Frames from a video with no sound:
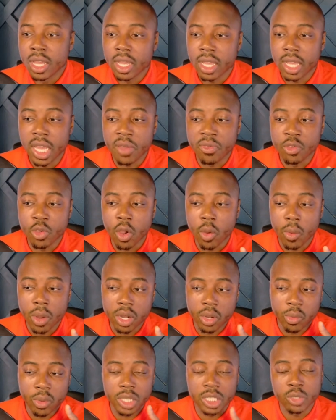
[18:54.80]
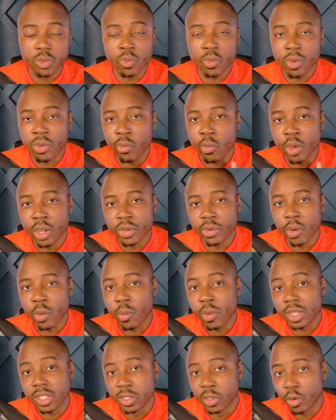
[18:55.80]
If you are wondering
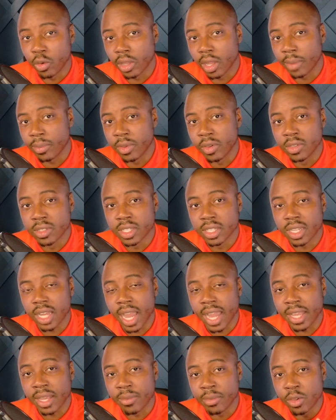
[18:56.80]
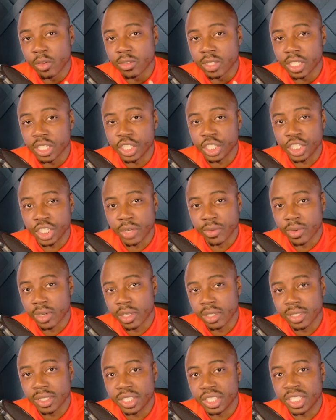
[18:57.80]
what tool I'm using, I am using Jira,
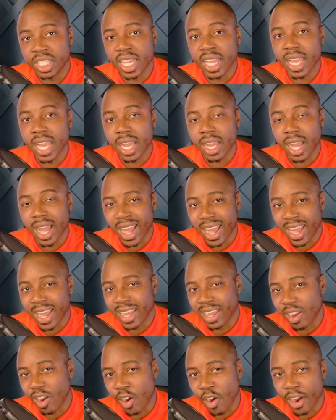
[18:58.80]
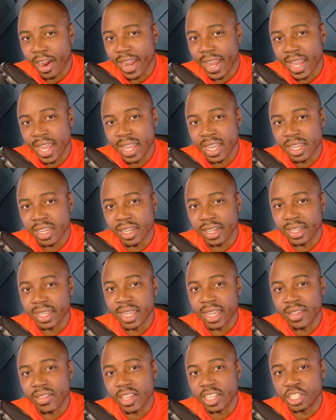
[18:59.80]
Jira.
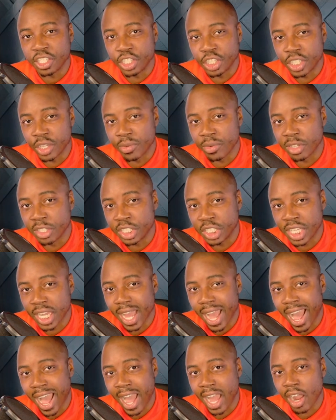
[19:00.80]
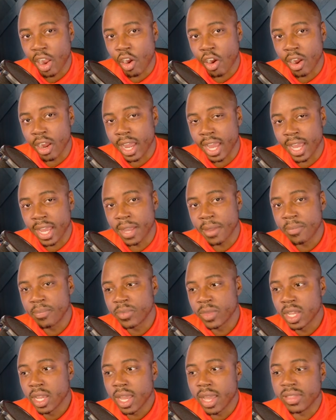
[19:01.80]
Again, that's Jira, Jira,
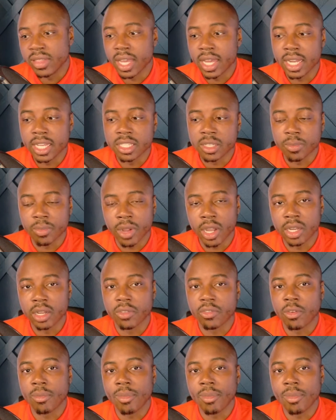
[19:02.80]
and that is a product from